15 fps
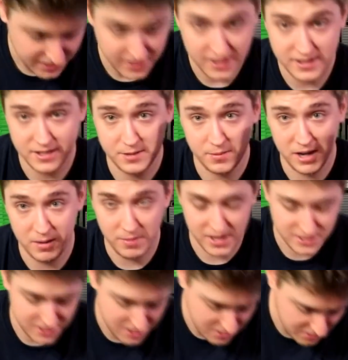this is made by
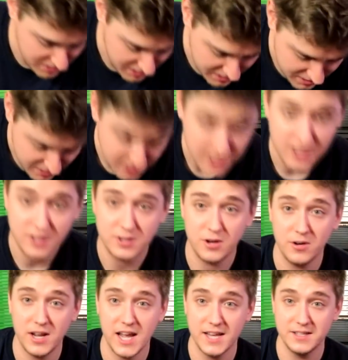Sony.
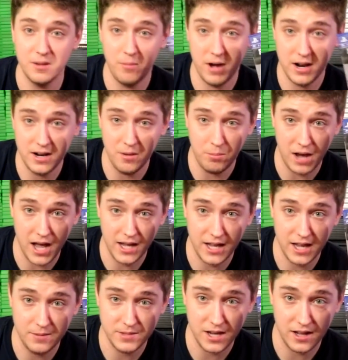Sony has the money to buy
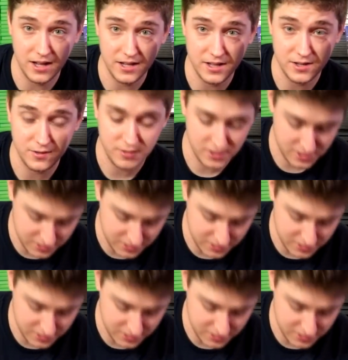games out like this for